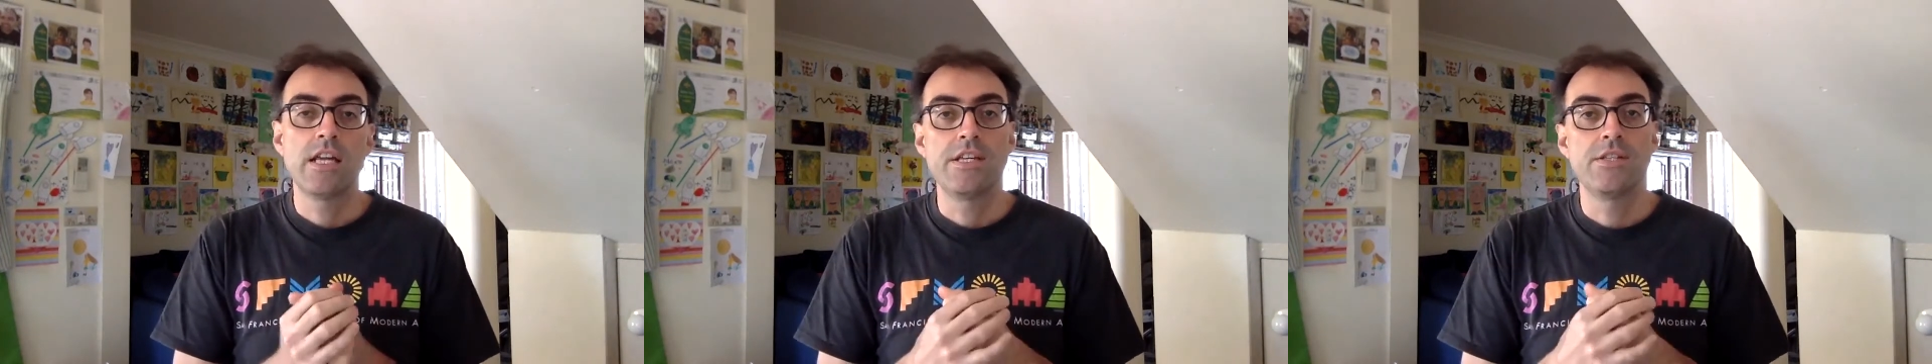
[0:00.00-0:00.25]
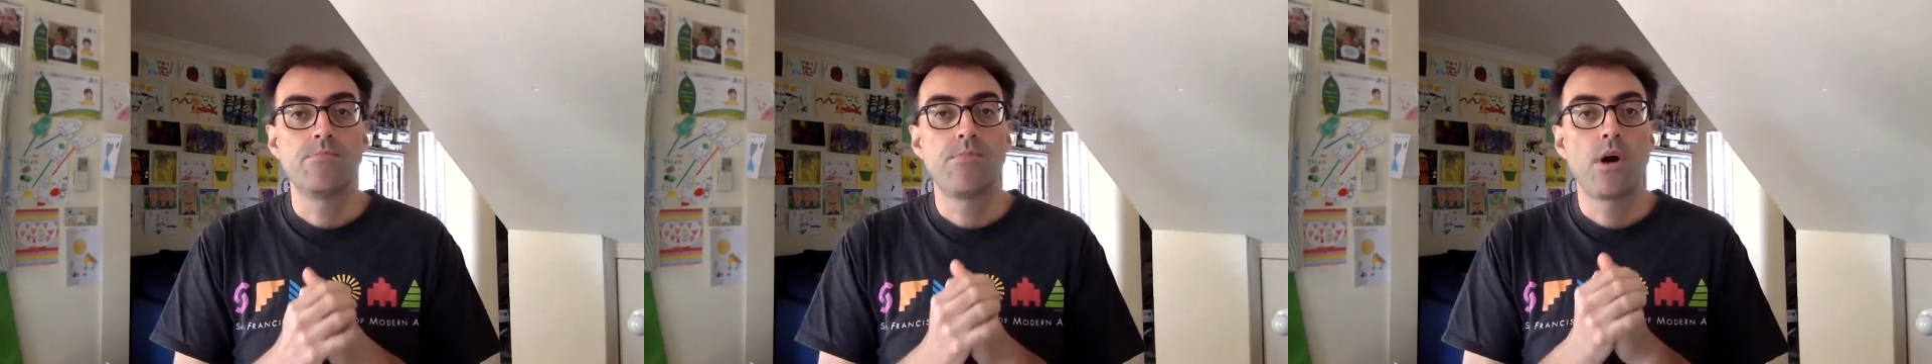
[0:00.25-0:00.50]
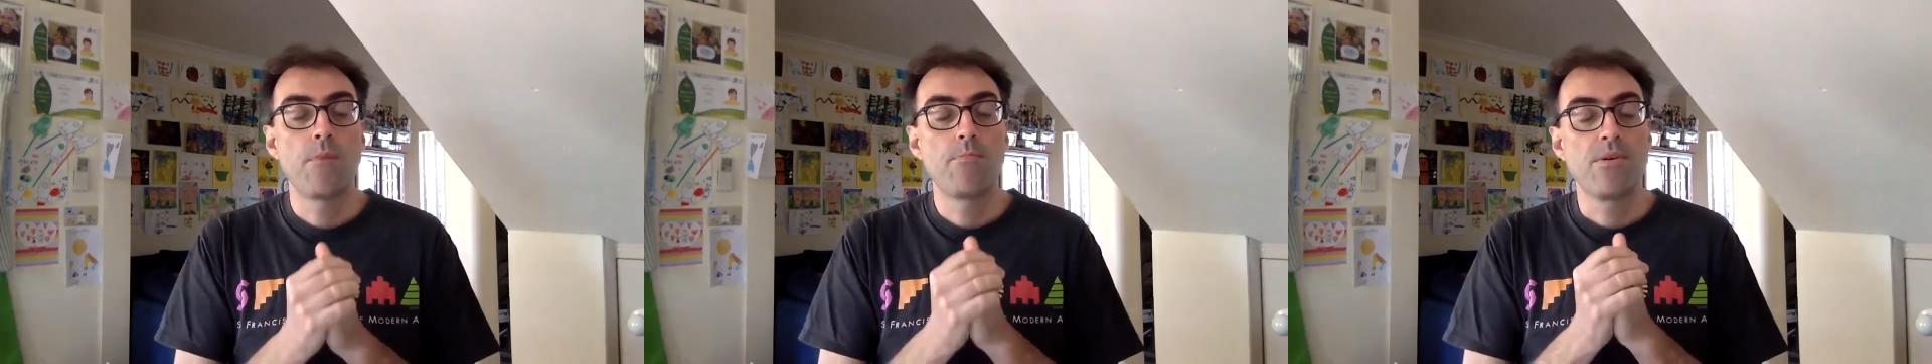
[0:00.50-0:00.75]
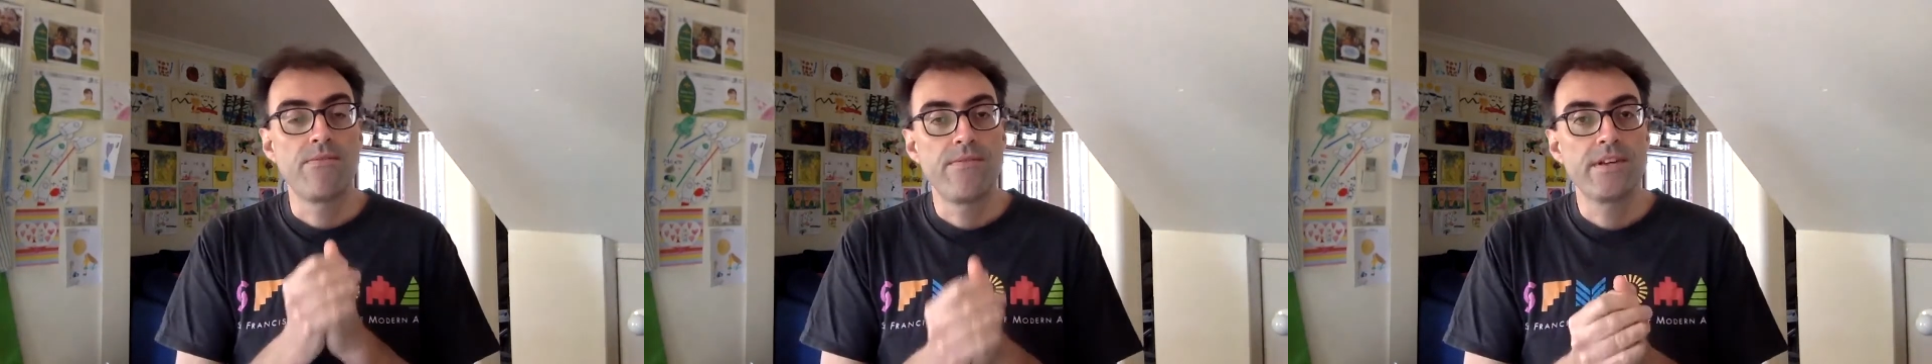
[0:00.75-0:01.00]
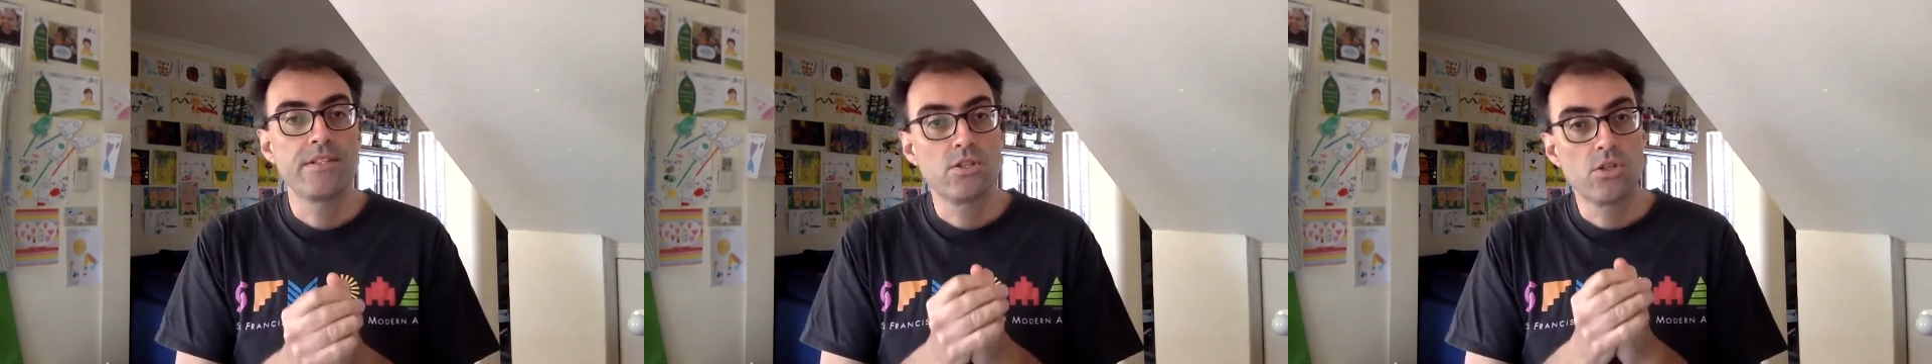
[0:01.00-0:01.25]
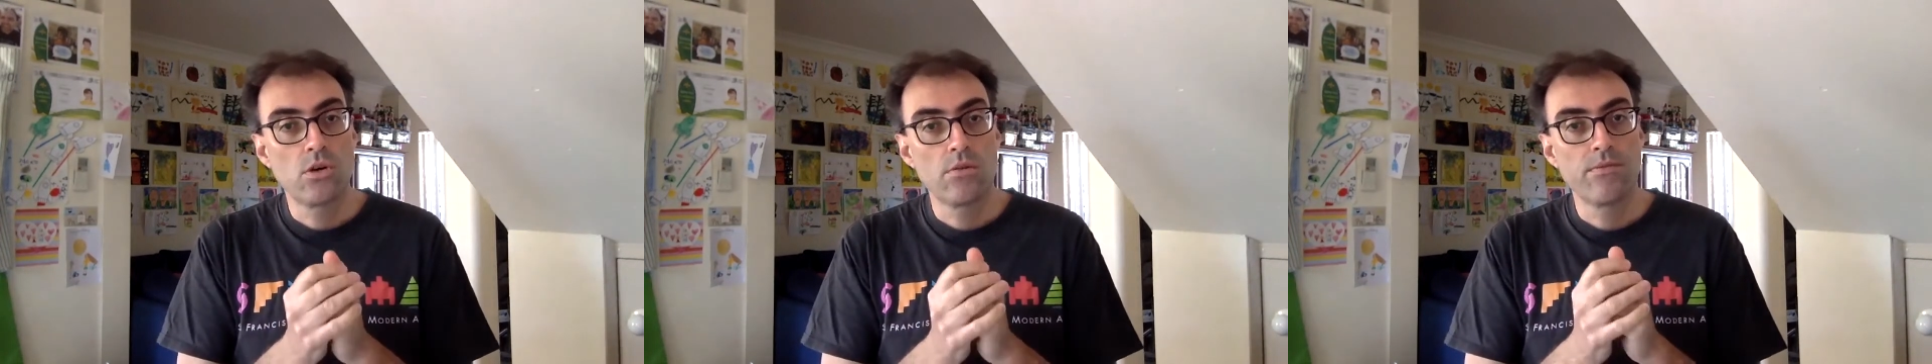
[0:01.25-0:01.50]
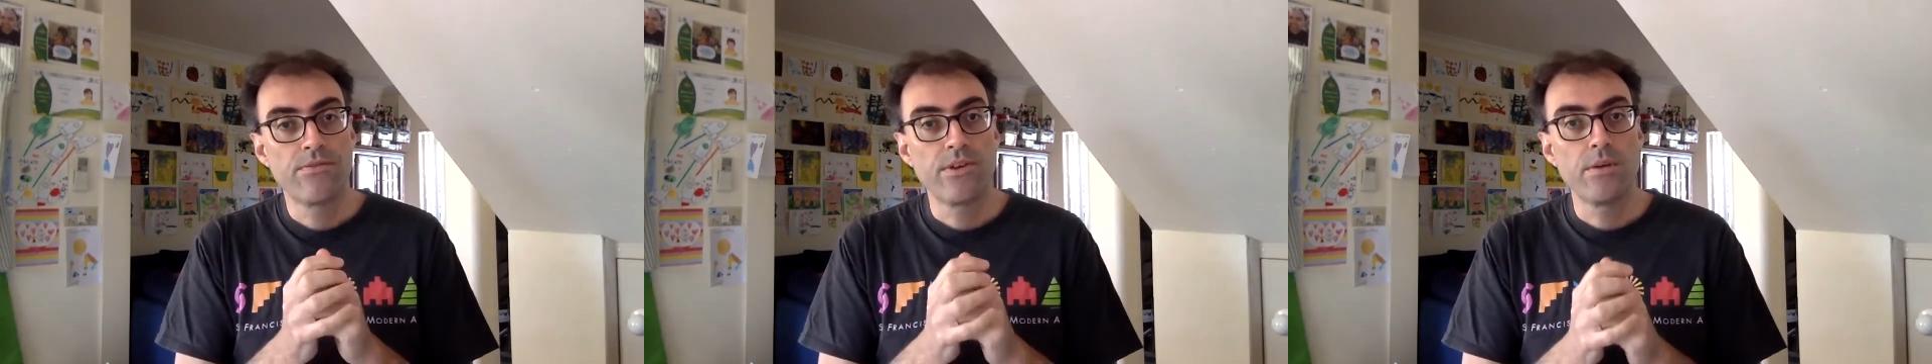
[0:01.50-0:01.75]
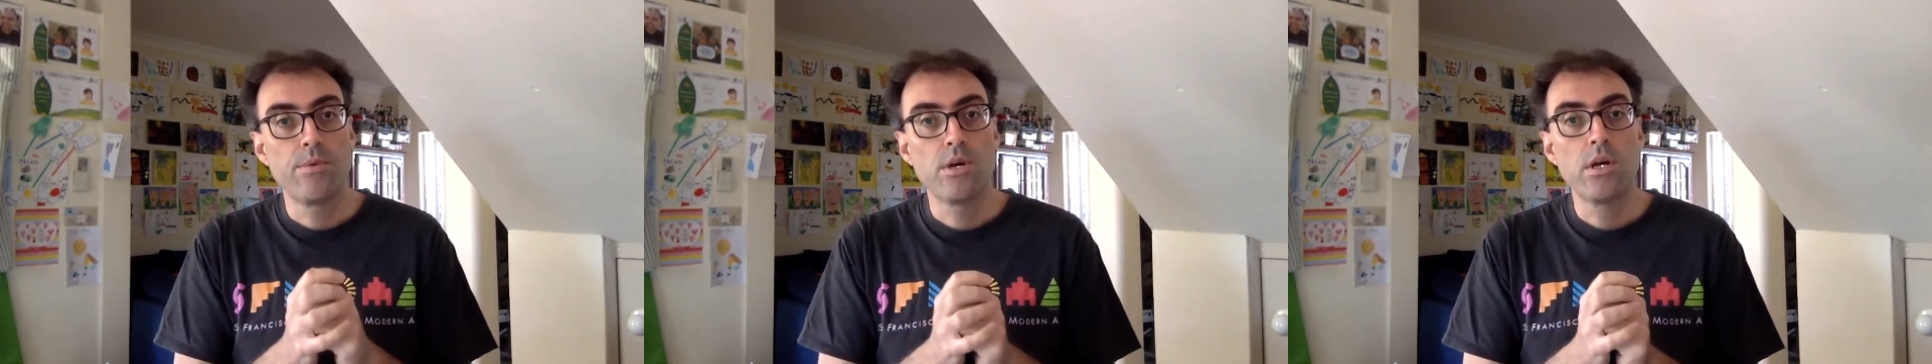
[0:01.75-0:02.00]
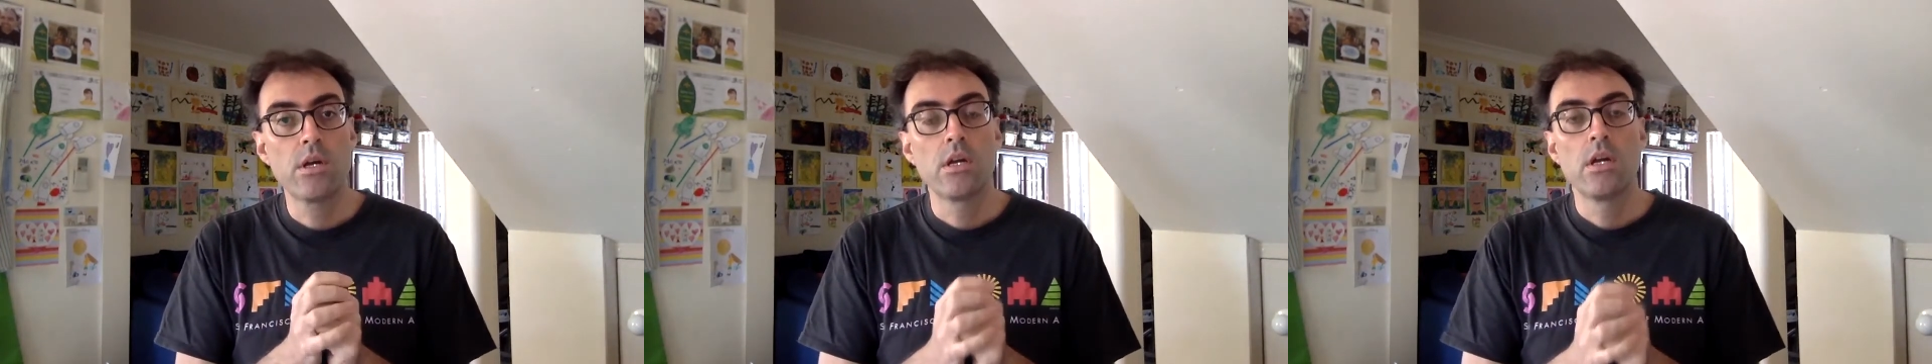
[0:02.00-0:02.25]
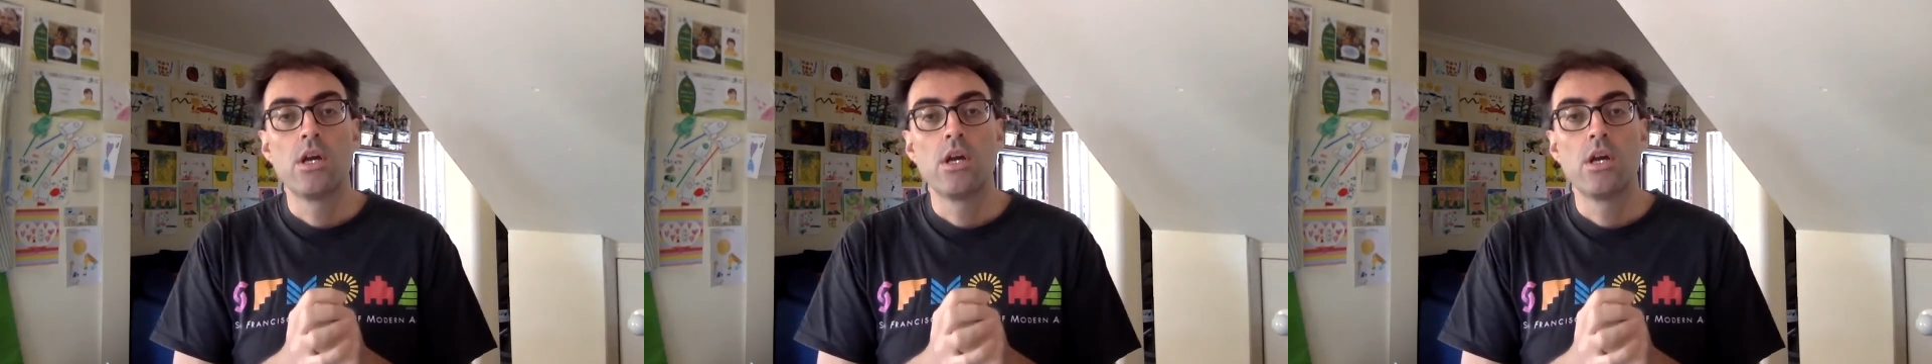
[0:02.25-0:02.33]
is by Professor Todd Freeberg,